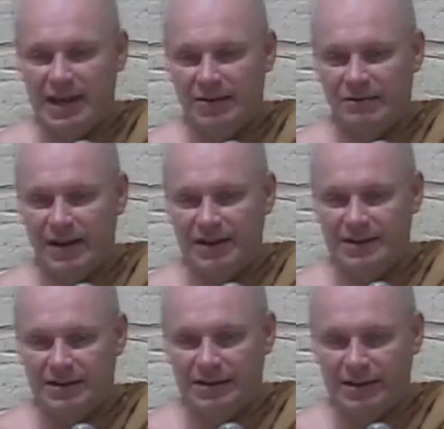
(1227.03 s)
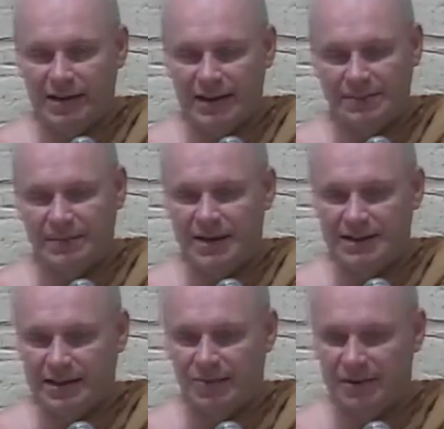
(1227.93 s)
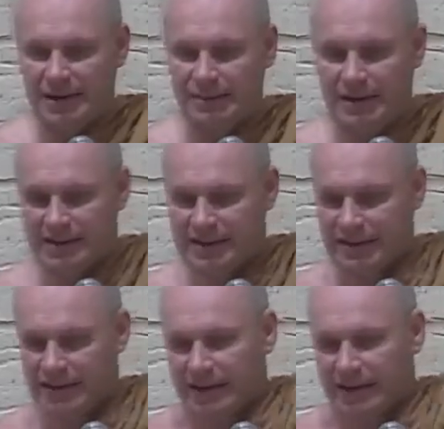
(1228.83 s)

out of action. That's basically what it means.